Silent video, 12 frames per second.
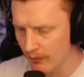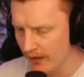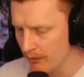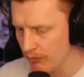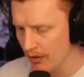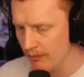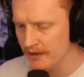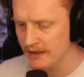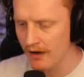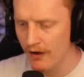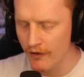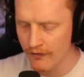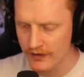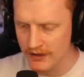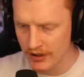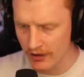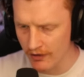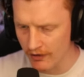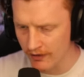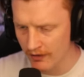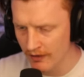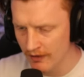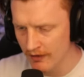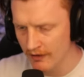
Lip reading: where they probably overtook